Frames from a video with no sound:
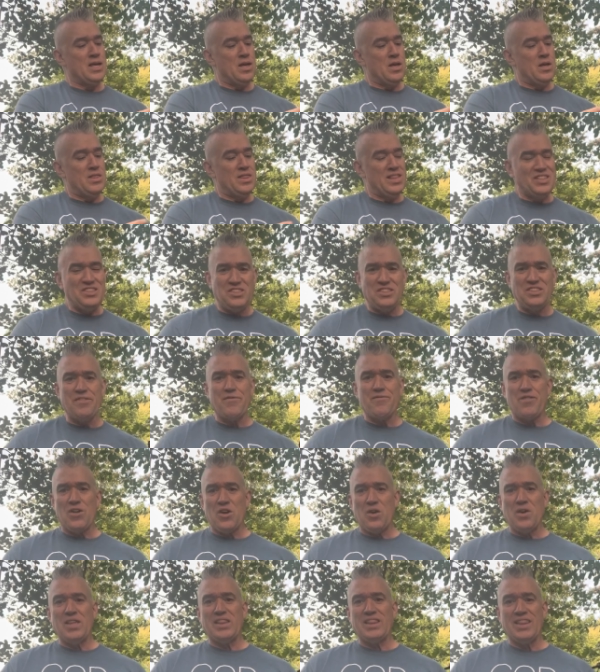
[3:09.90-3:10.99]
this is a
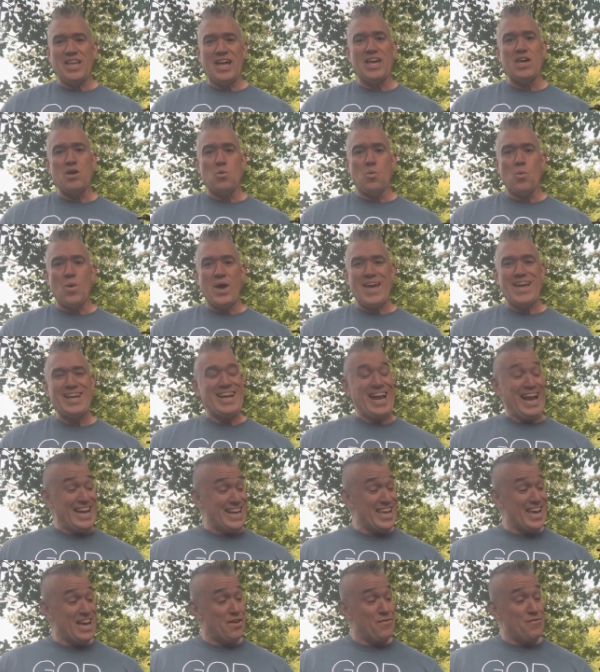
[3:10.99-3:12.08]
very lightweight and
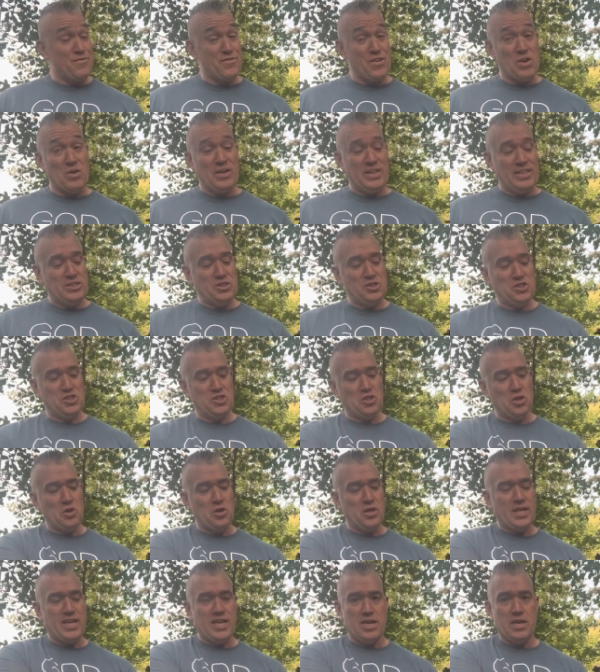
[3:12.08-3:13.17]
yet very
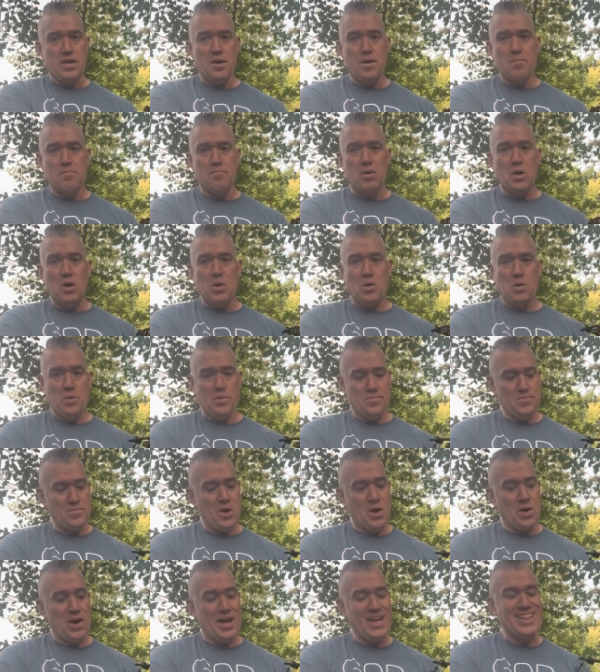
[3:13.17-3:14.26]
sturdy bow,
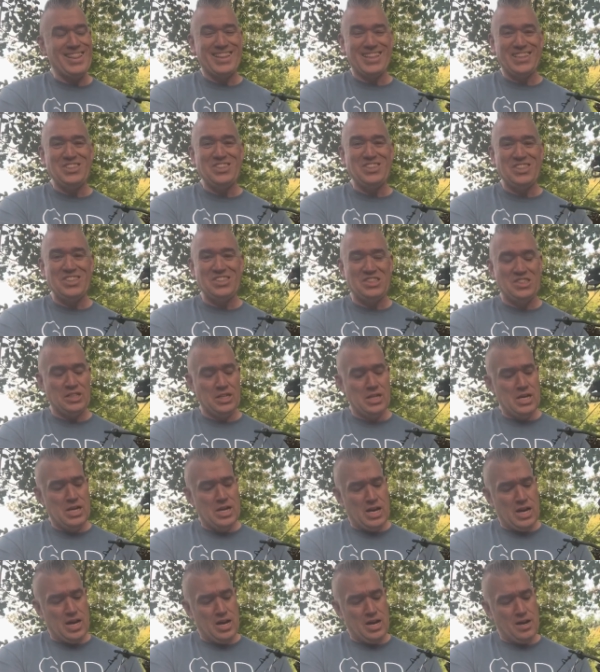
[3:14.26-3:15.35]
all right? This is,
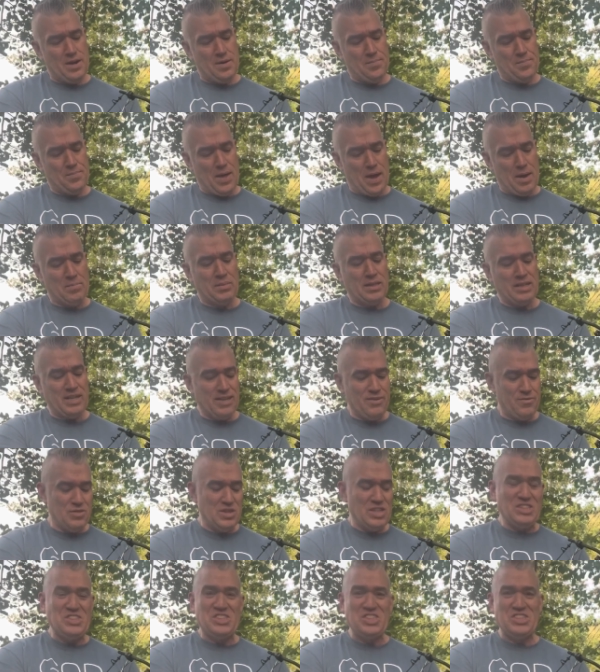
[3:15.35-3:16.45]
I believe
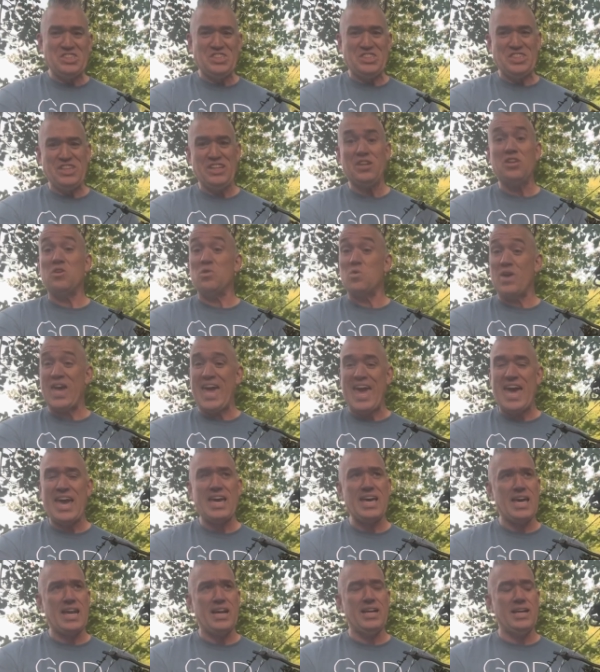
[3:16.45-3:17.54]
this is steel. You can
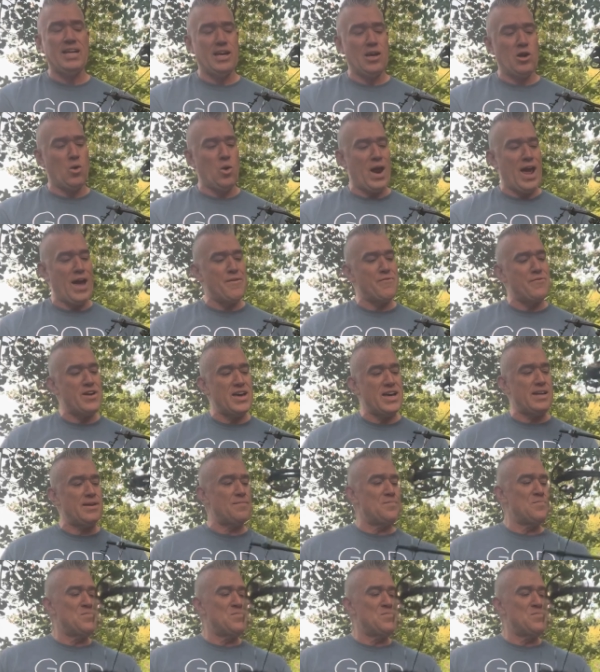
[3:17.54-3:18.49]
get it in graphite.